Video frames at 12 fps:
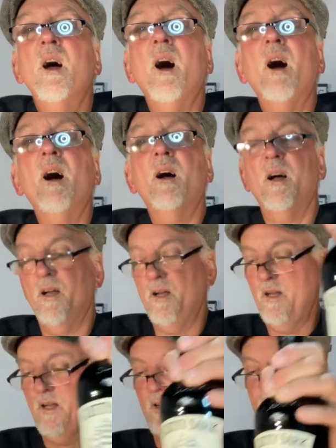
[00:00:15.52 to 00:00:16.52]

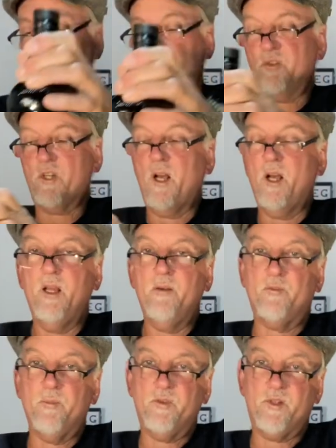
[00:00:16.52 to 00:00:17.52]
Hi, I'm John
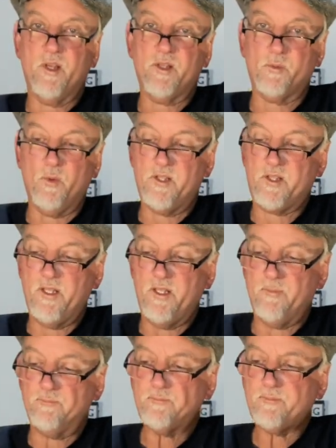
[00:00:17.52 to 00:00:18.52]
from Just Whisky.
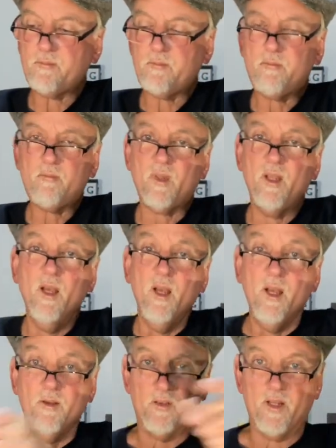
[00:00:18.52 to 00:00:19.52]

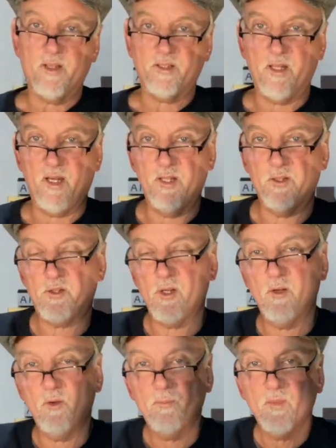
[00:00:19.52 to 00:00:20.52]
If you like today's
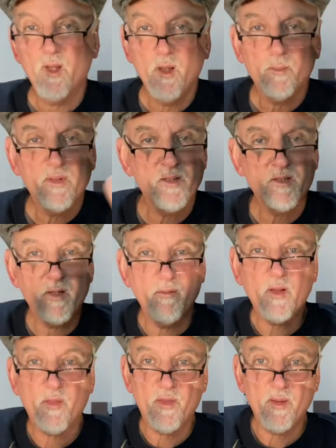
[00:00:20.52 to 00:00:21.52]
show, please give
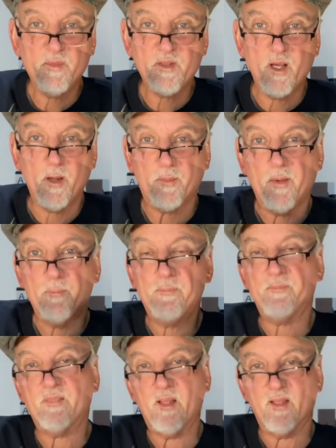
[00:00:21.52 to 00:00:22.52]
it a thumbs up,
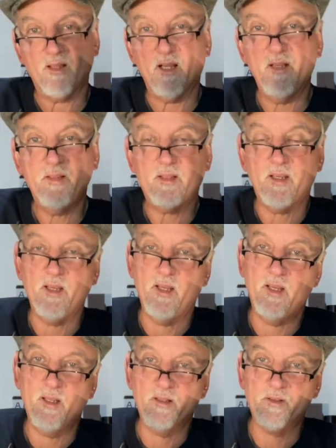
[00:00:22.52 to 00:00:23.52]
like
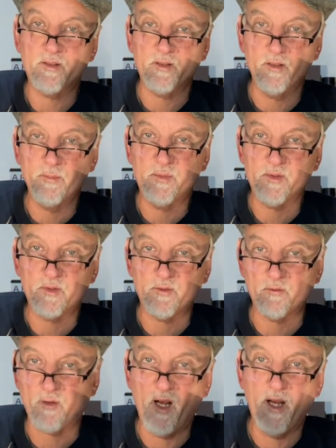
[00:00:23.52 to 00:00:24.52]
and
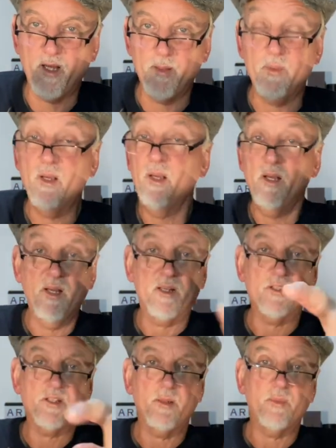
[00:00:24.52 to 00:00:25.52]
subscribe, and
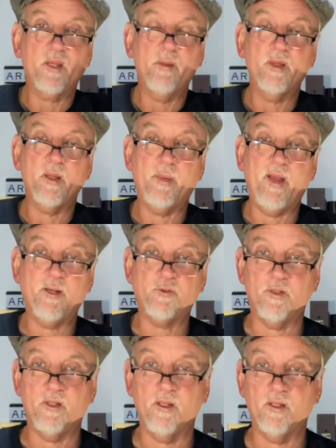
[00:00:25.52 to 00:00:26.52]
consider becoming a
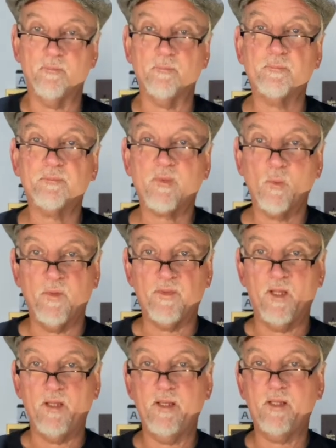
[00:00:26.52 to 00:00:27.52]
Patreon with
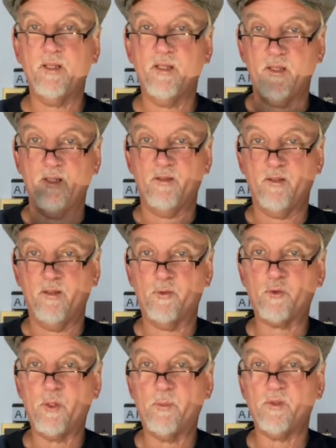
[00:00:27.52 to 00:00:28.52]
the link in the
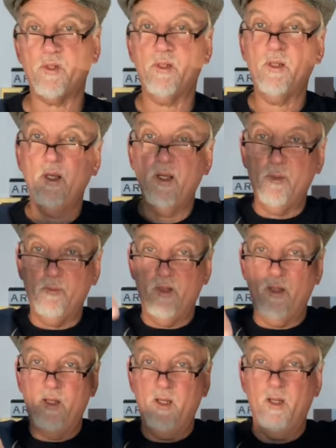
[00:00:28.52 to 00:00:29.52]
description
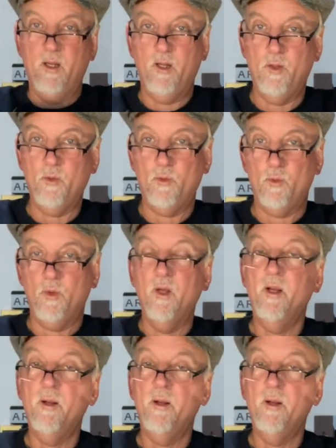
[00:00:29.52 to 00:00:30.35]
below.